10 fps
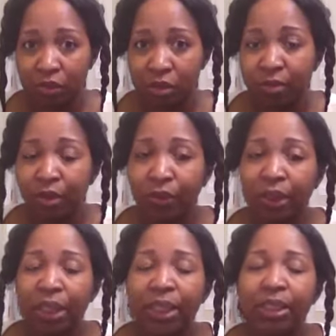to be
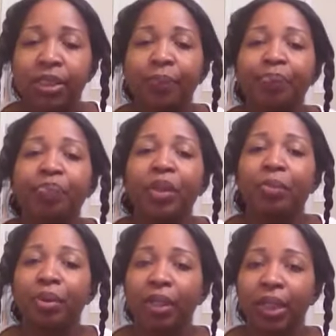released,
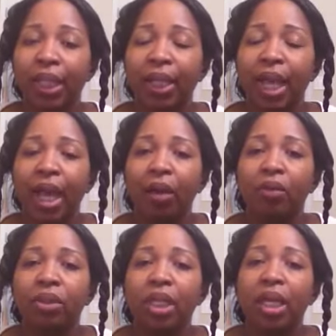pulling that
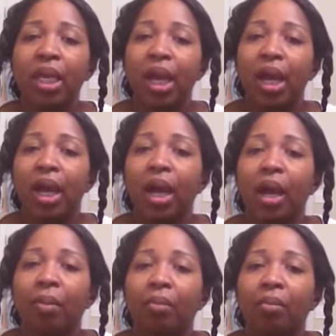out.
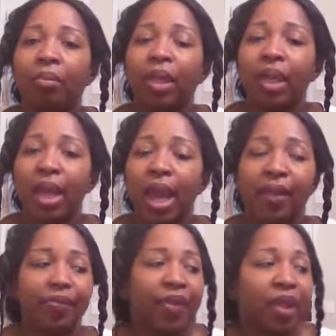
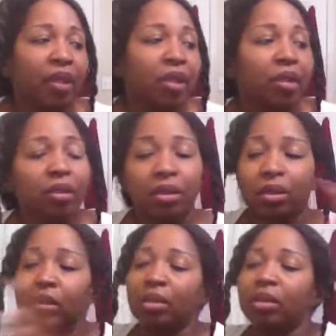I then
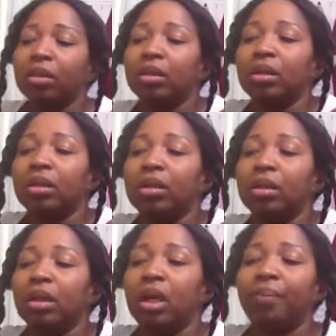
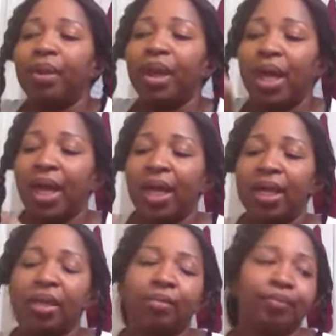
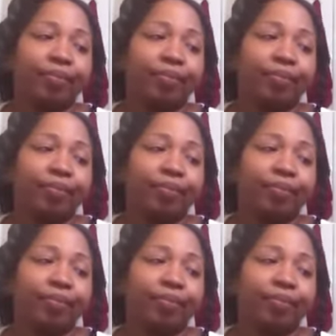apply